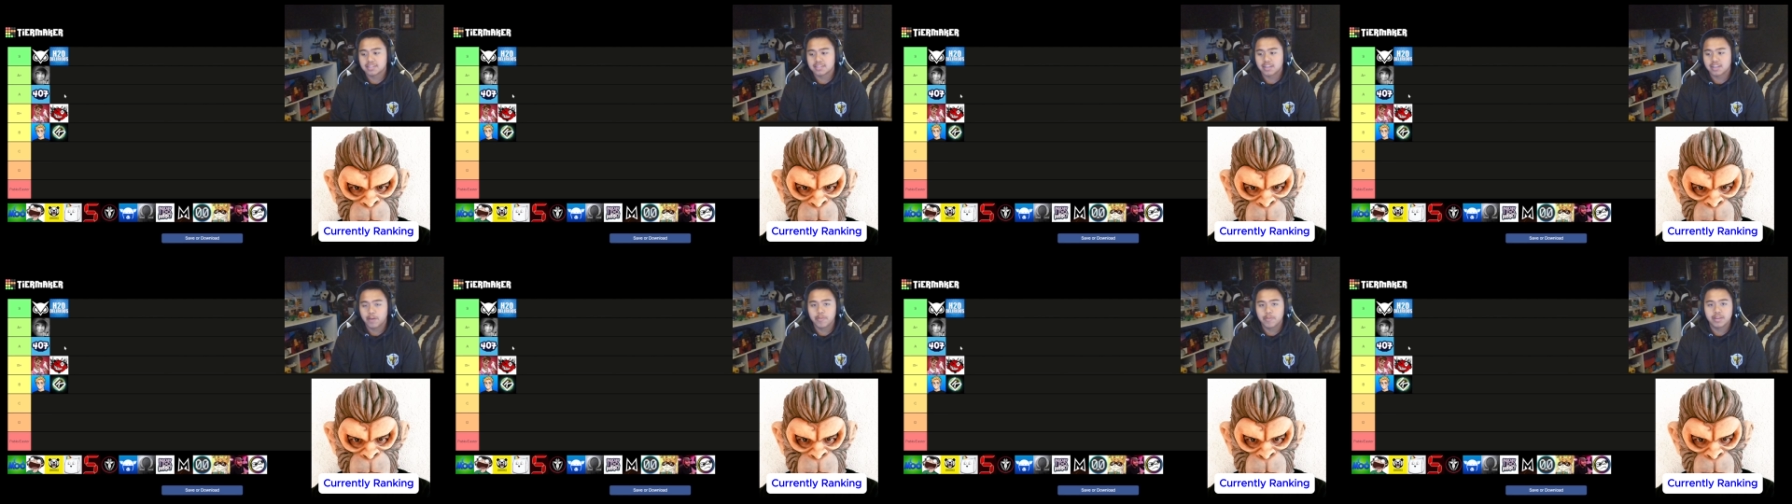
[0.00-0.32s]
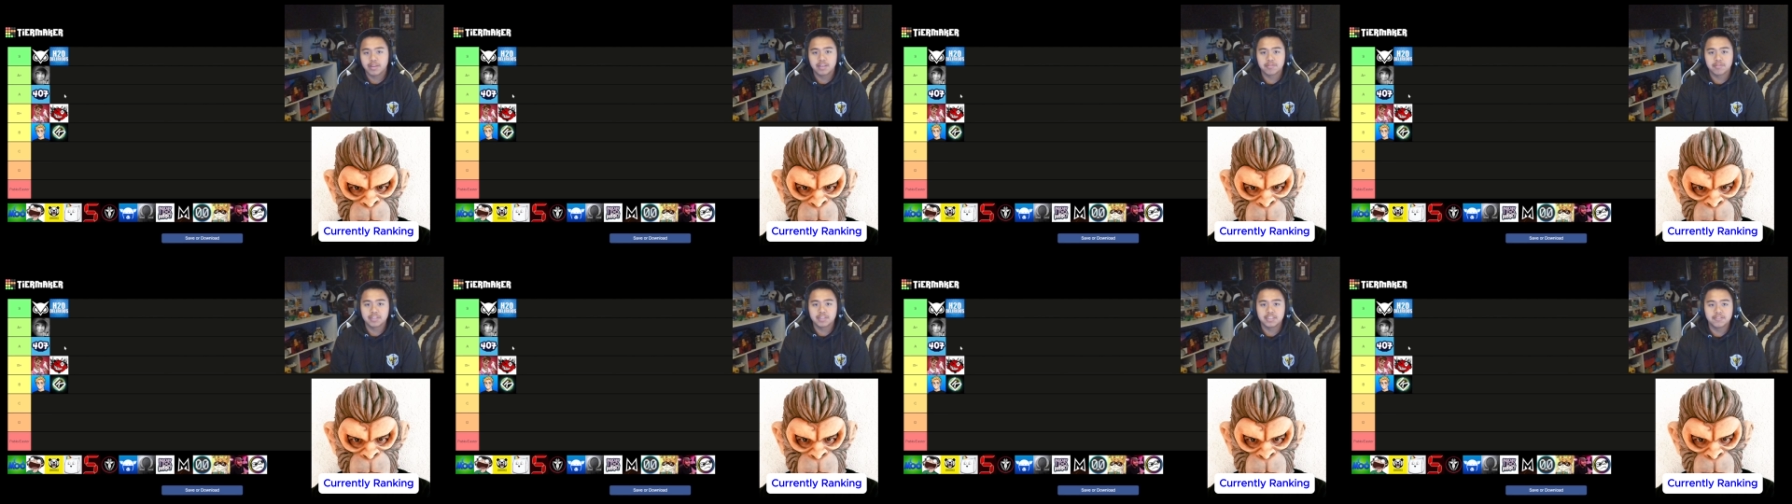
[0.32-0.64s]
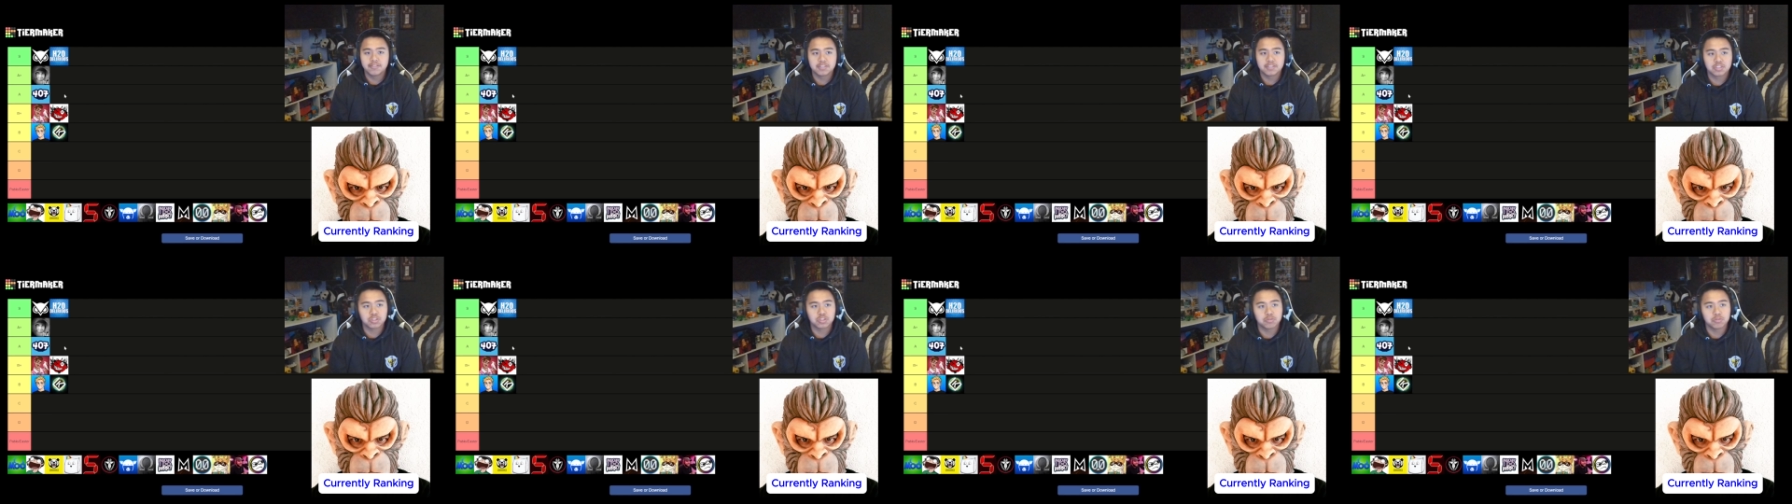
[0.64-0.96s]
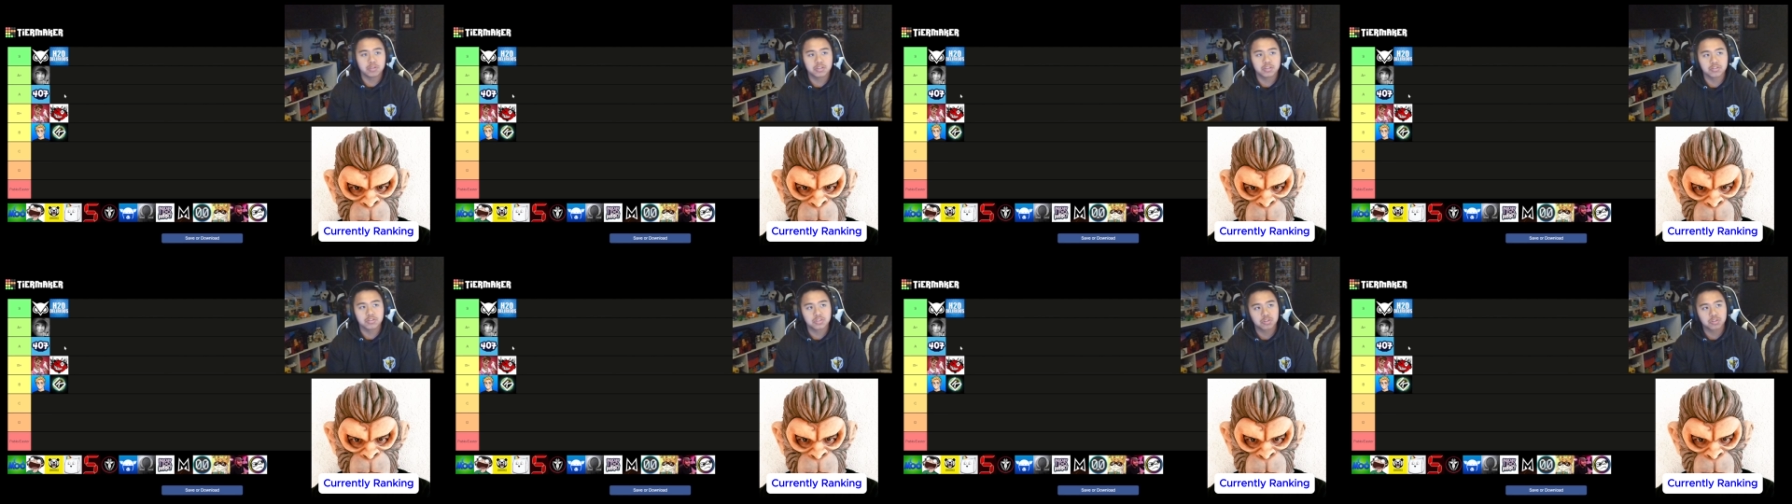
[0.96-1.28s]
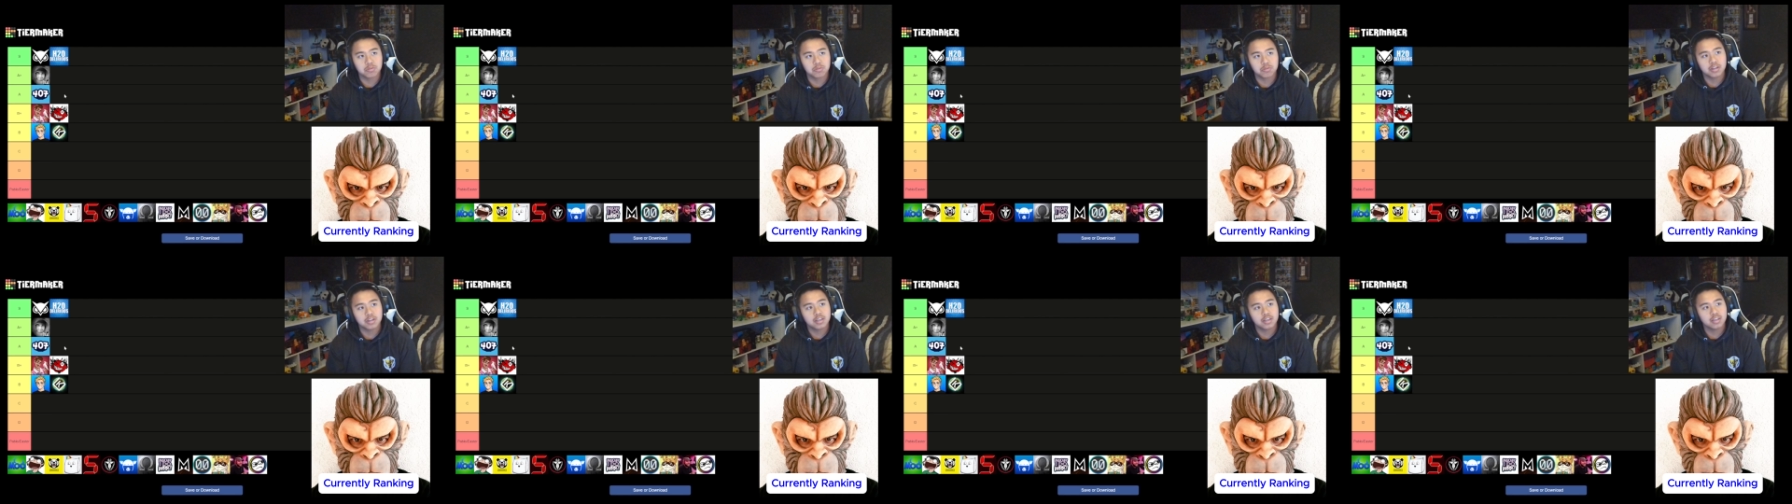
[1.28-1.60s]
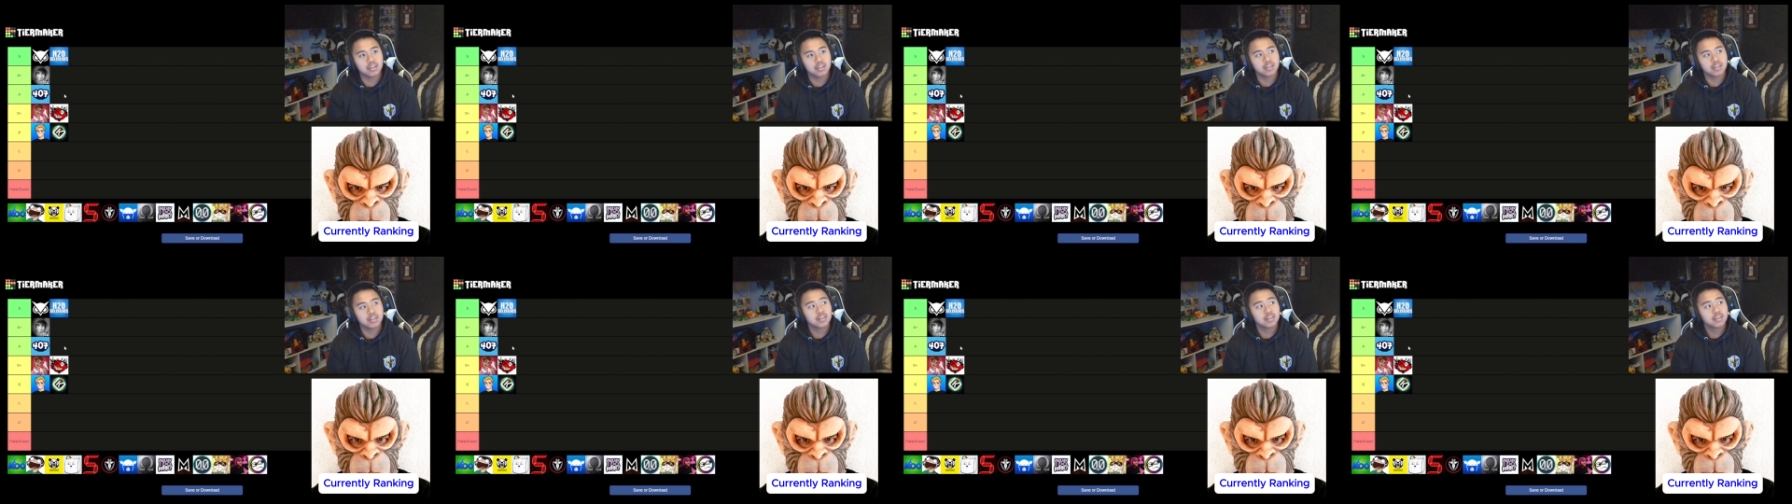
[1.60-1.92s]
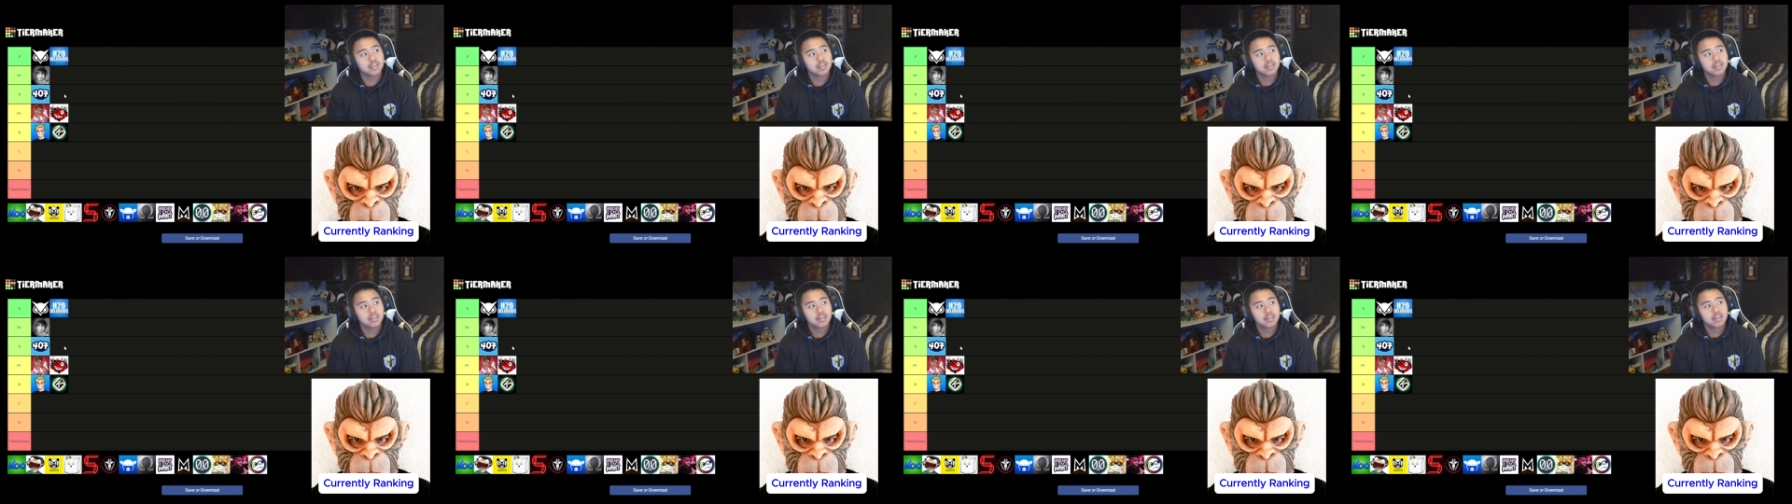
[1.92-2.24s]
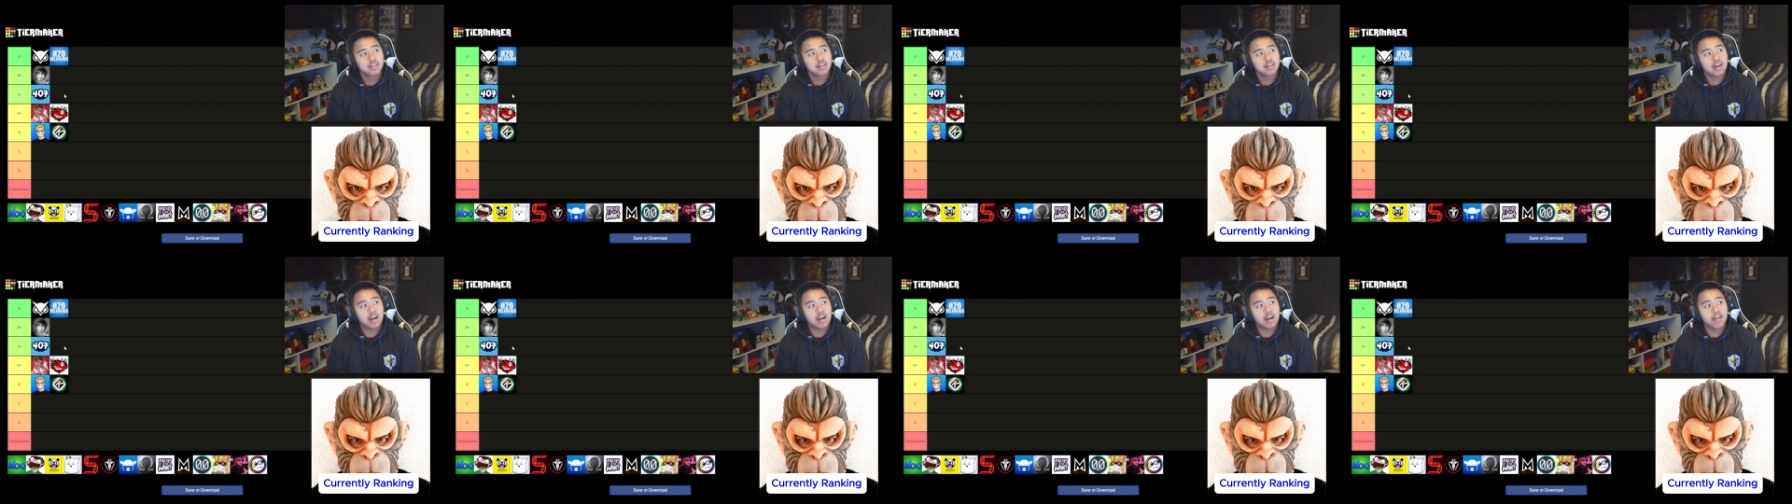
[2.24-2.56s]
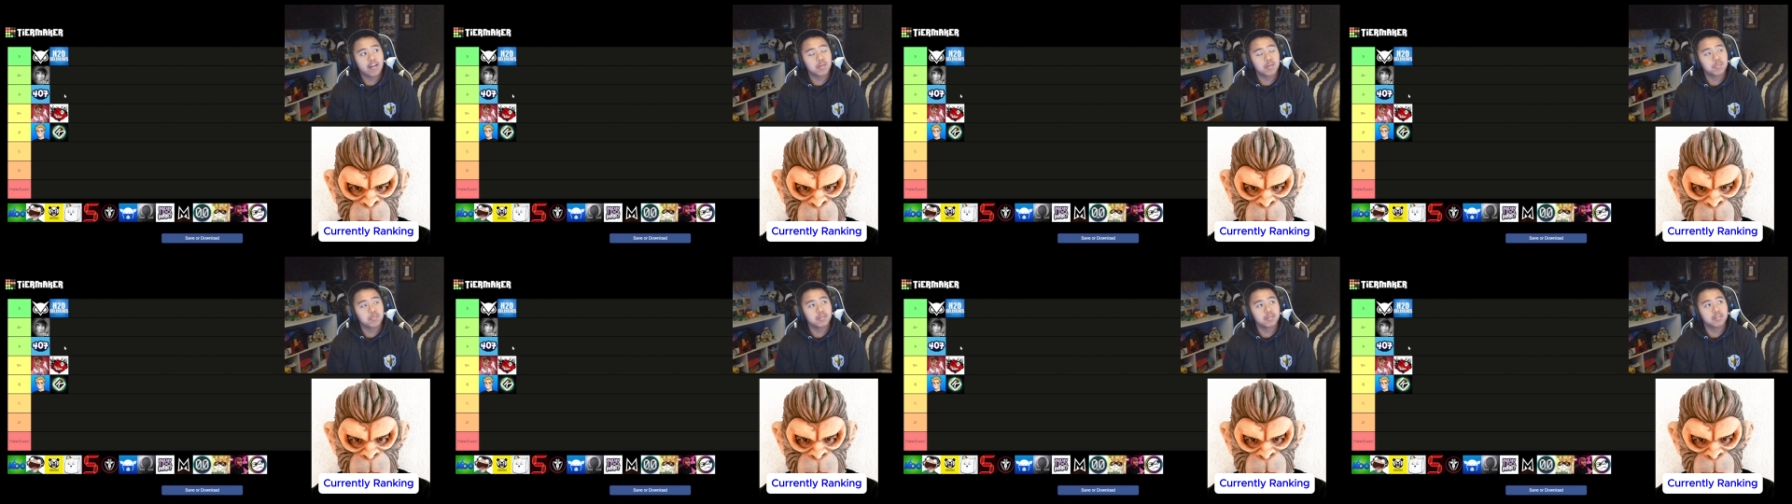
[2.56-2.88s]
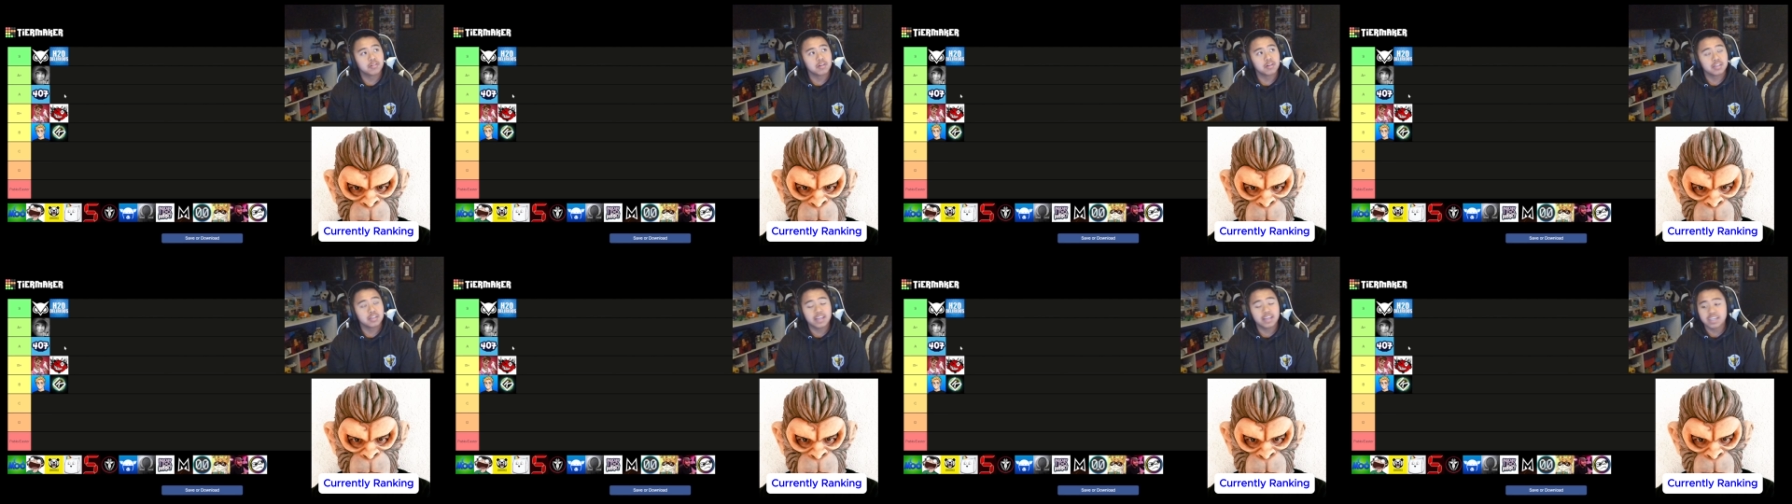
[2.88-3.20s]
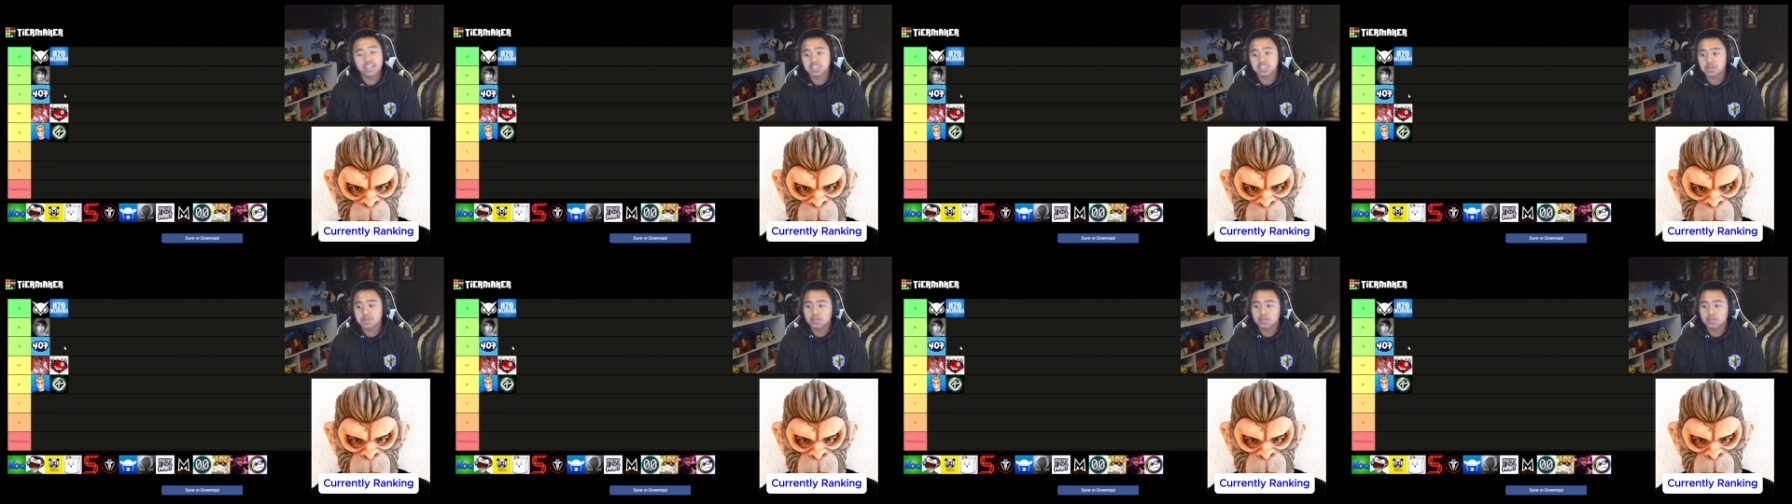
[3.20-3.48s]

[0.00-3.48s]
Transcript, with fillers: I mean, when he was Squeaker Squad, I remember on the Xbox